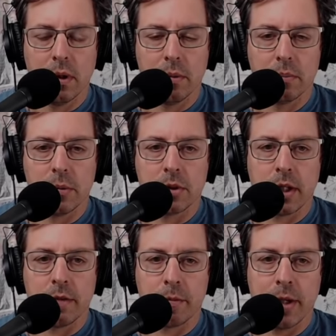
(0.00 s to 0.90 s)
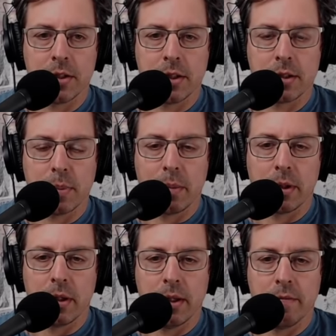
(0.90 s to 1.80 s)
using information that's
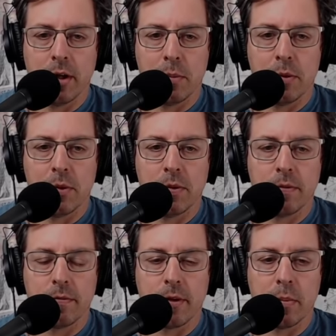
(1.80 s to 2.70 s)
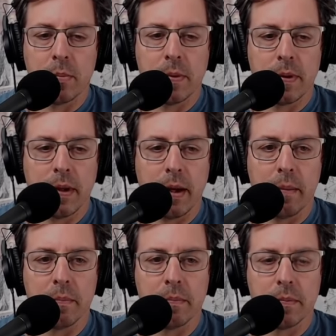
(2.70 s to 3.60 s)
publicly available from
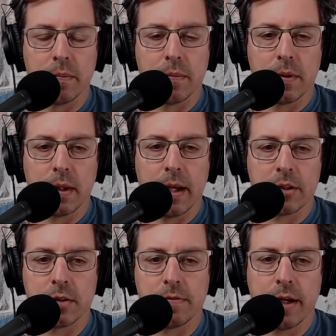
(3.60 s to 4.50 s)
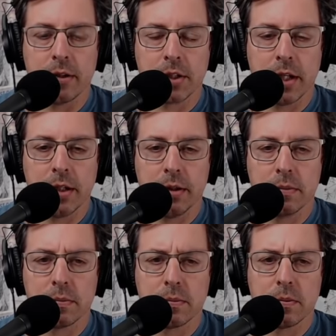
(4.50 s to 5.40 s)
um, the National Fire Center,
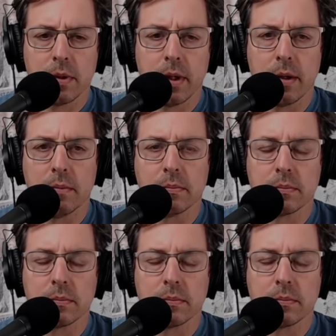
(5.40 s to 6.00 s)
um,